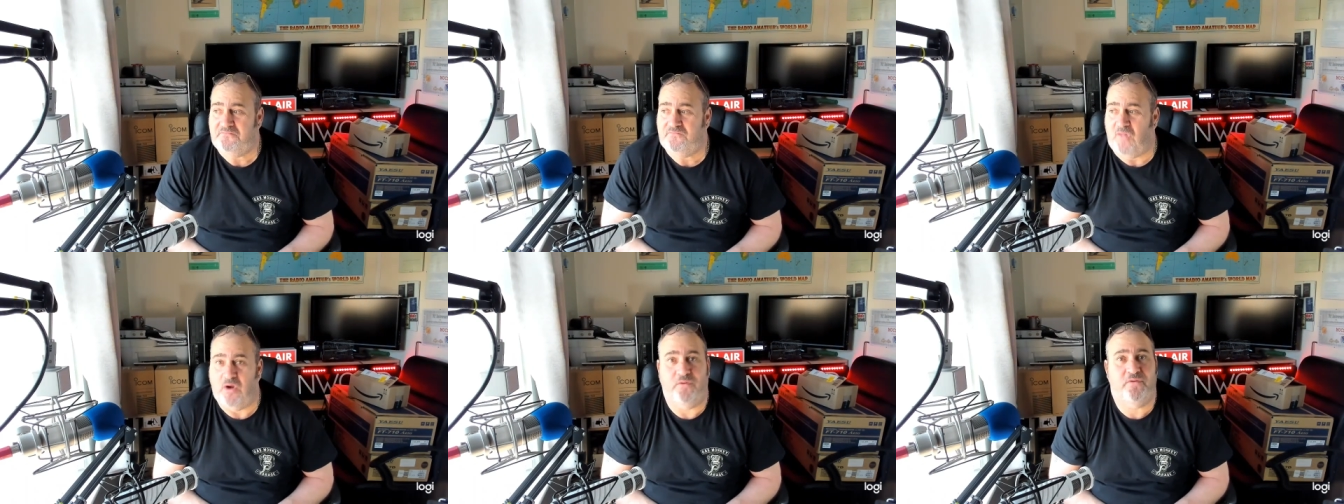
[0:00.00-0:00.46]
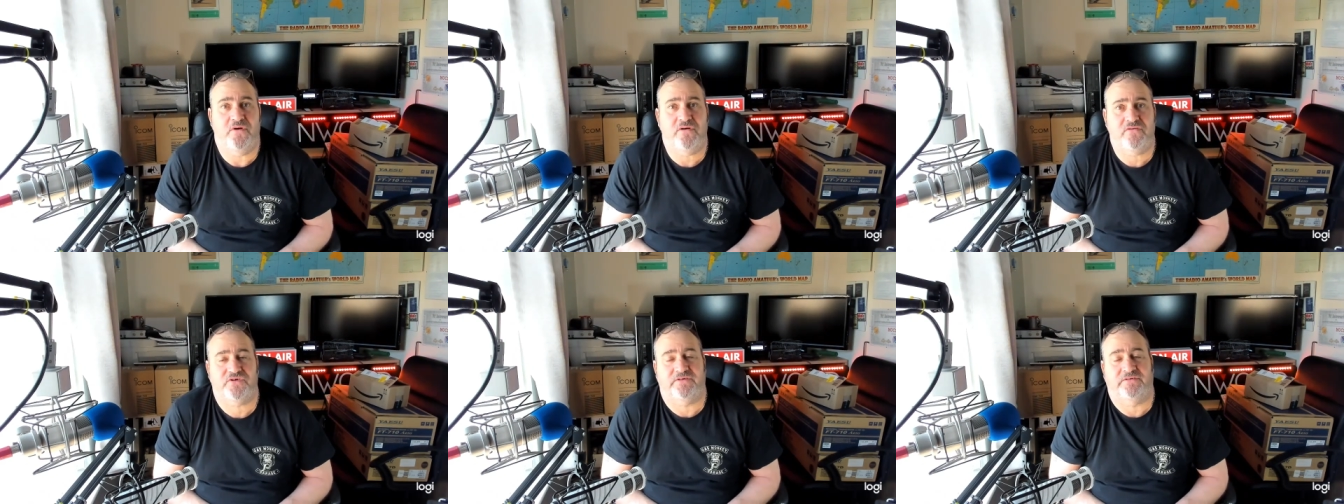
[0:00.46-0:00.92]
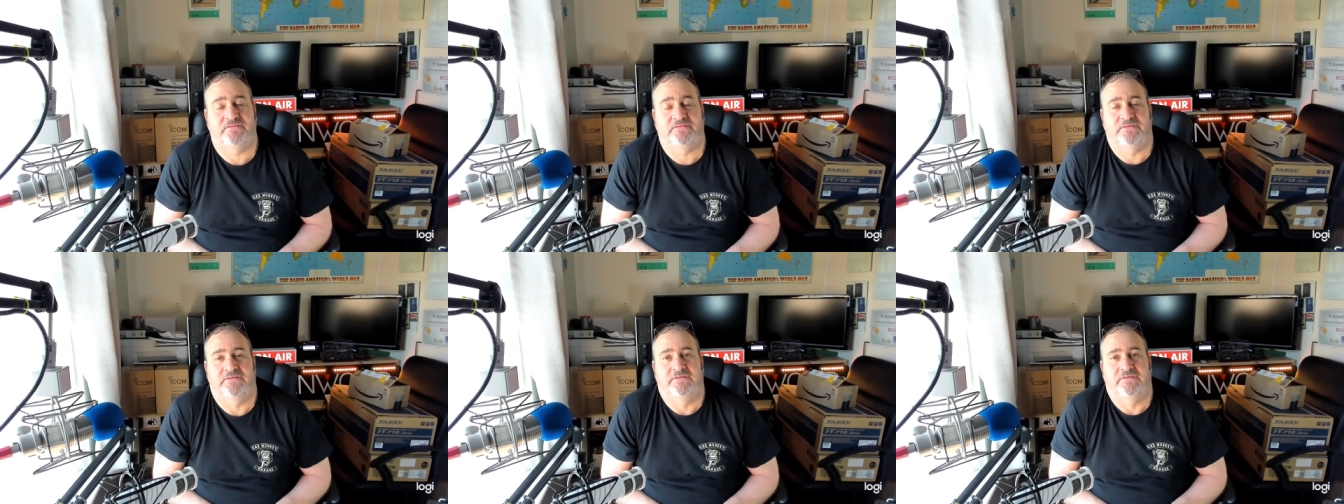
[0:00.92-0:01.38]
Who knows?
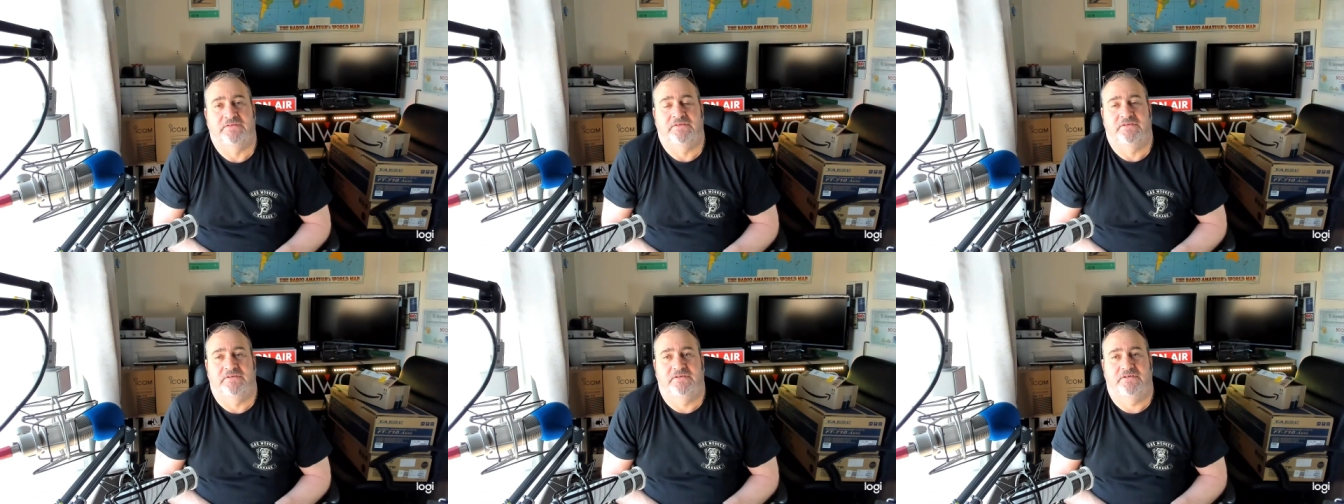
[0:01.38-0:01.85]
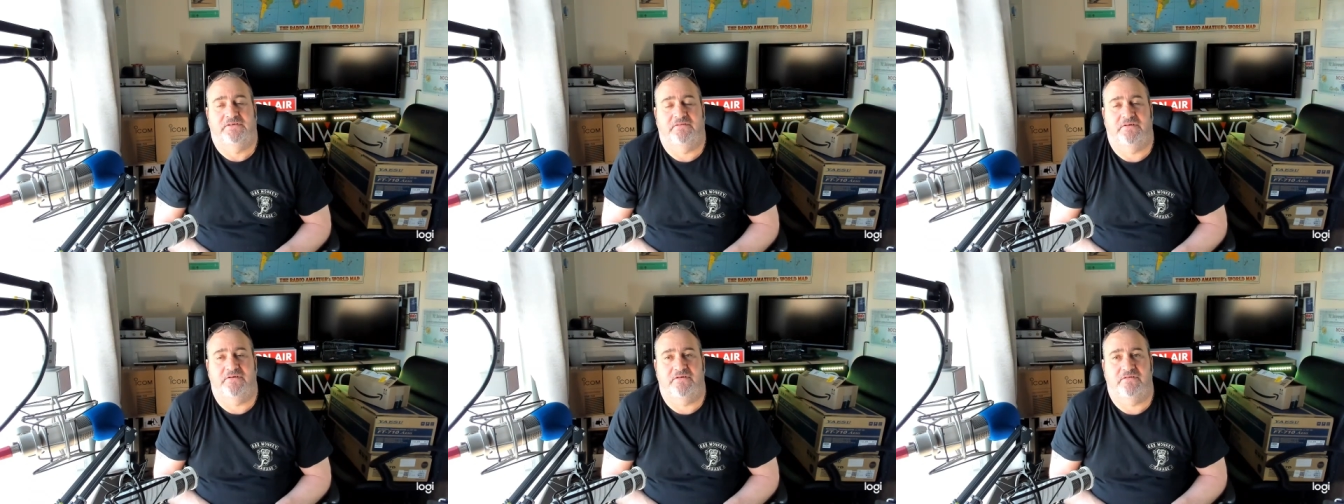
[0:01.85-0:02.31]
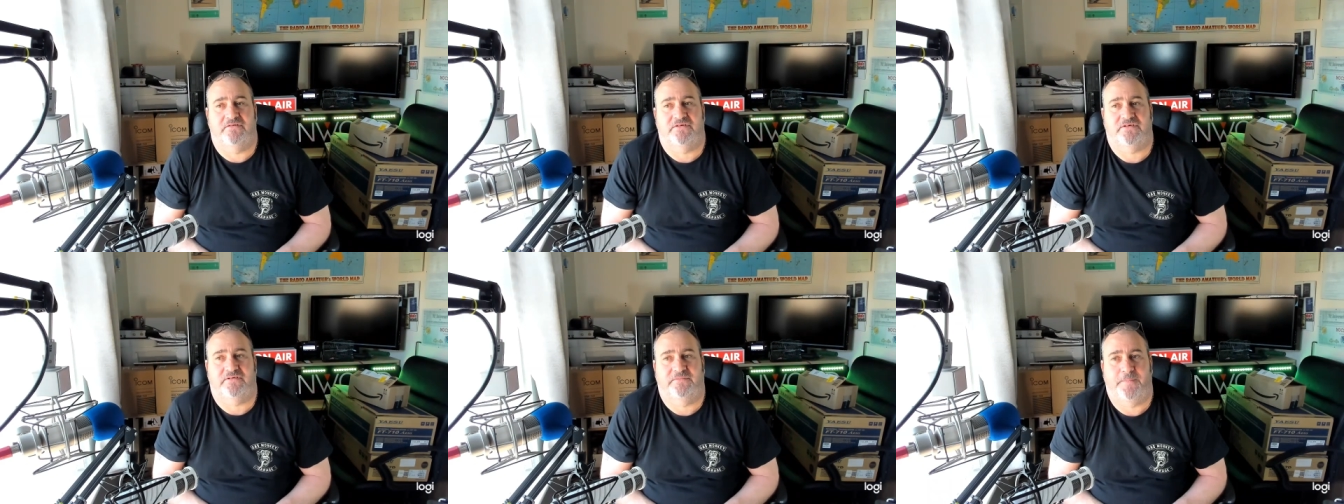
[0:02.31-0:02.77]
Who
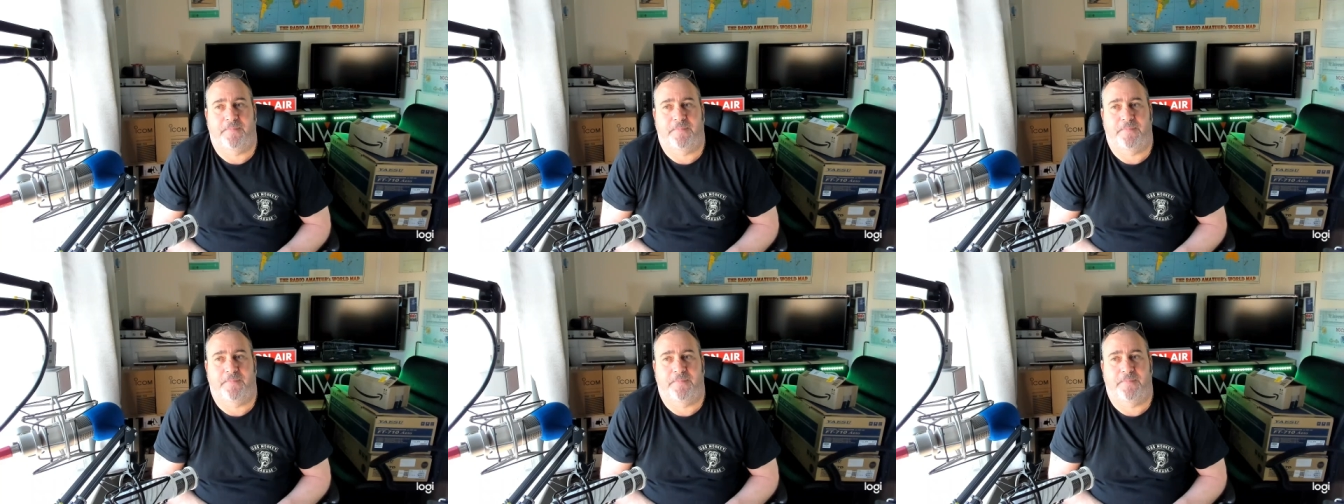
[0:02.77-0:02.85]
knows?